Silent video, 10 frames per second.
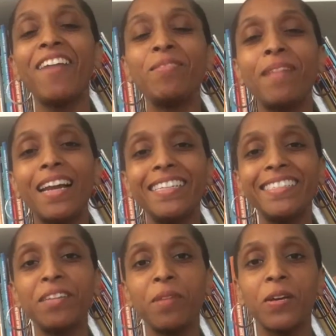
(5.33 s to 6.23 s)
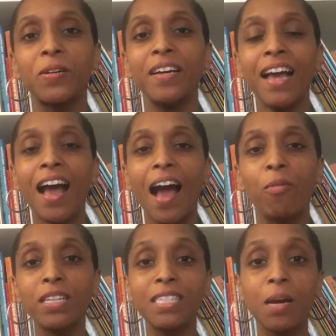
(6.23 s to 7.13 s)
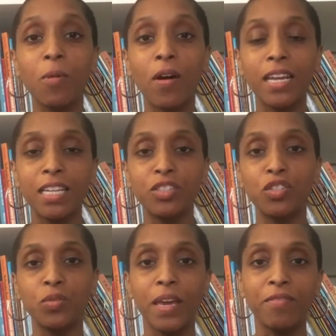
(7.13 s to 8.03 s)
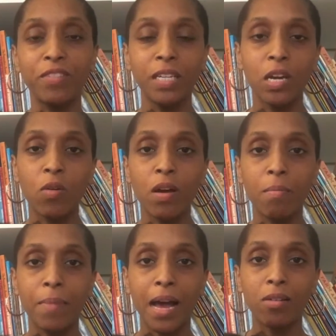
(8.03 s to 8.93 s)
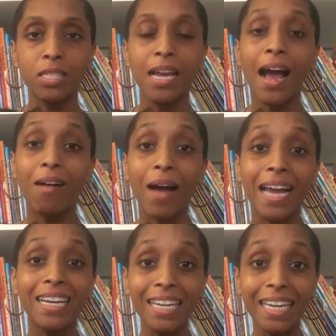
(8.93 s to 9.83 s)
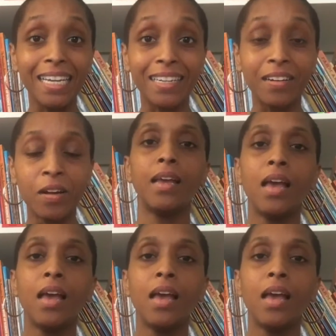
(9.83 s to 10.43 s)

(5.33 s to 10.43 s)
everybody, it's Camille. I wanted to come on and do a video about how I clean.